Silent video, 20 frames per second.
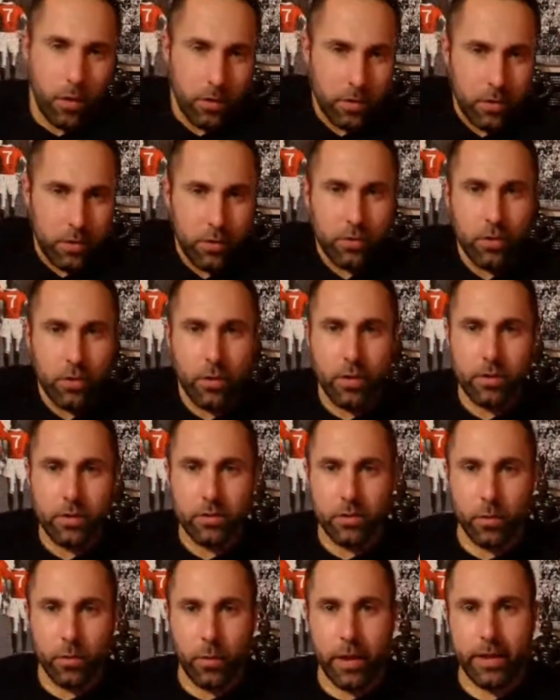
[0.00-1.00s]
What are you
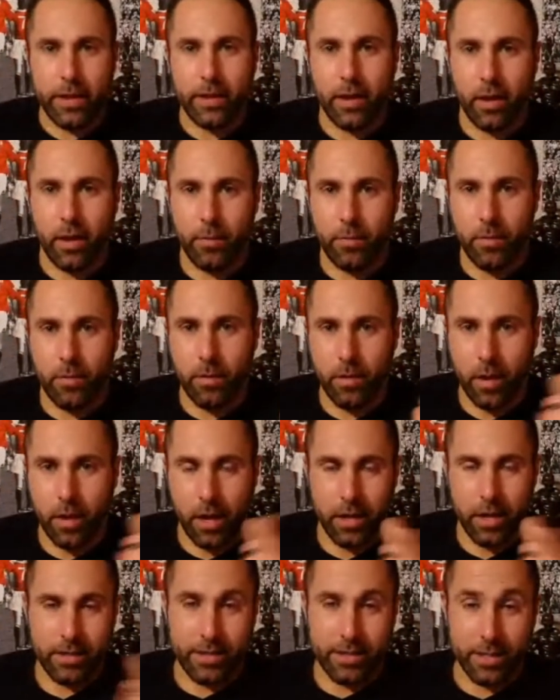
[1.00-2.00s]
doing to wake up?
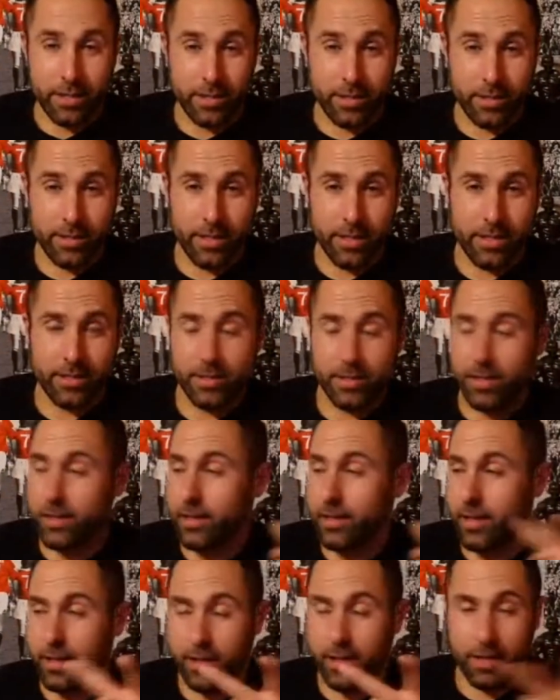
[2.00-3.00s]
Is it
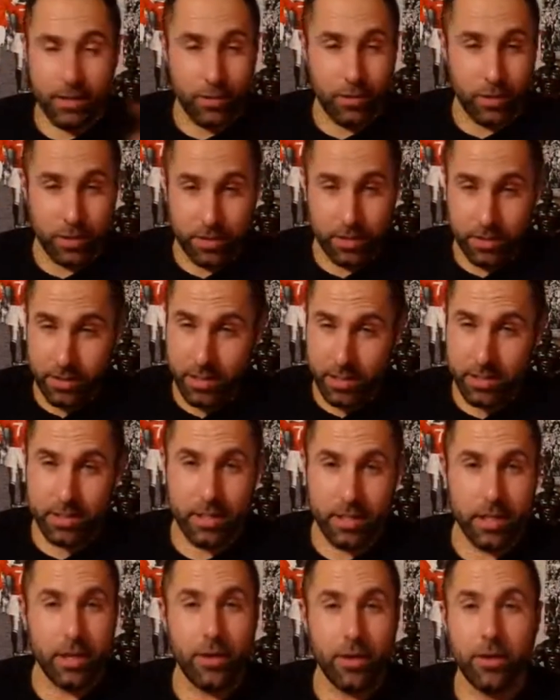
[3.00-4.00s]
consistent? Are you
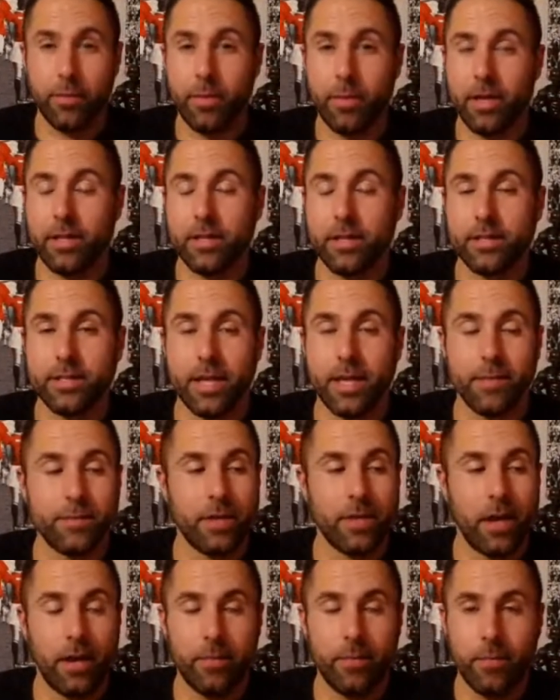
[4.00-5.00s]
consistently going to bed at the
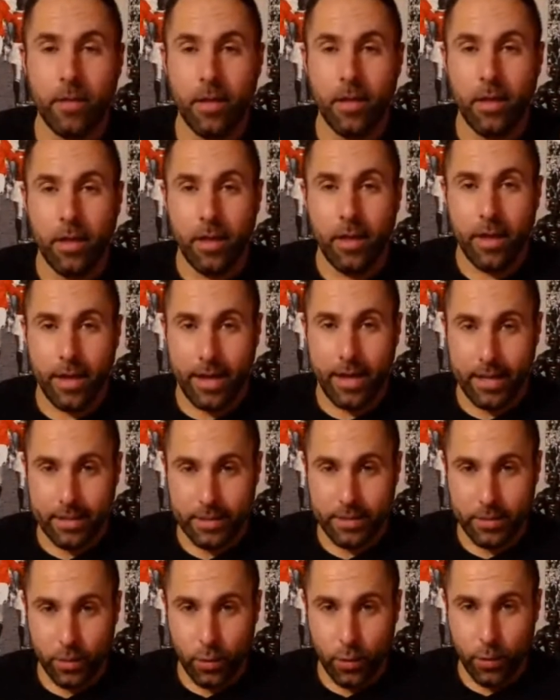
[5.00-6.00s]
same time?
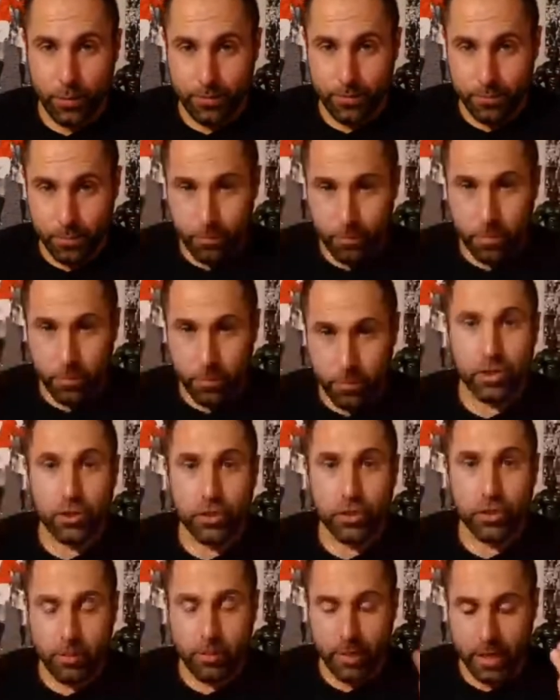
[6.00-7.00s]
And your blood
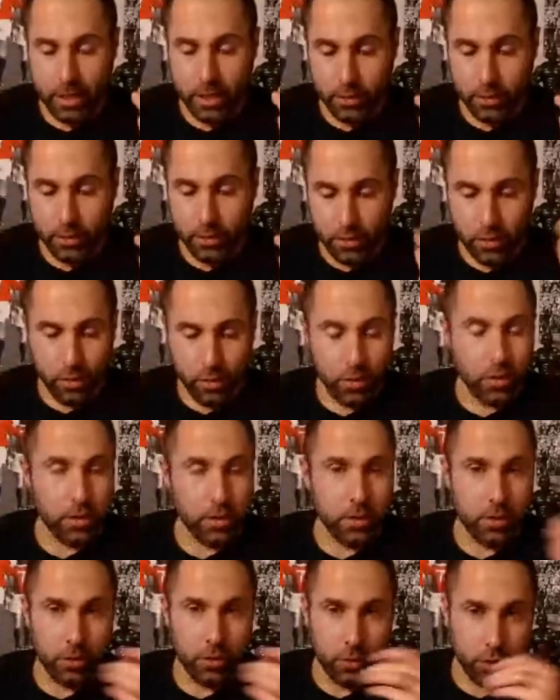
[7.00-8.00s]
sugar management, so
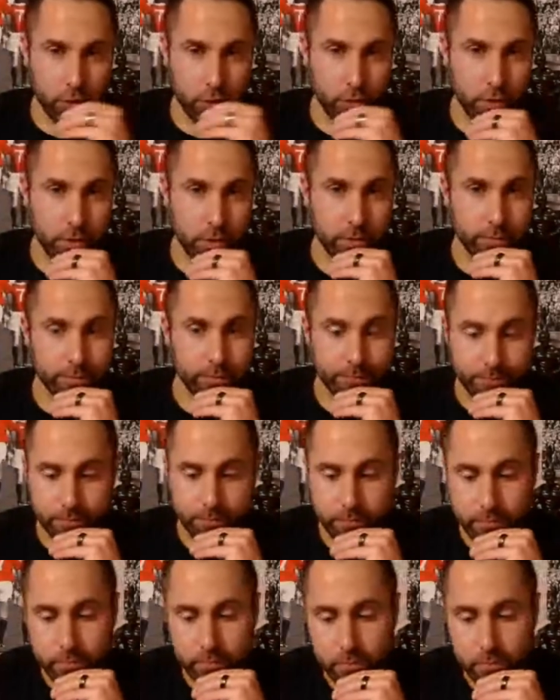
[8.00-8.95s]
looking at your nutrition.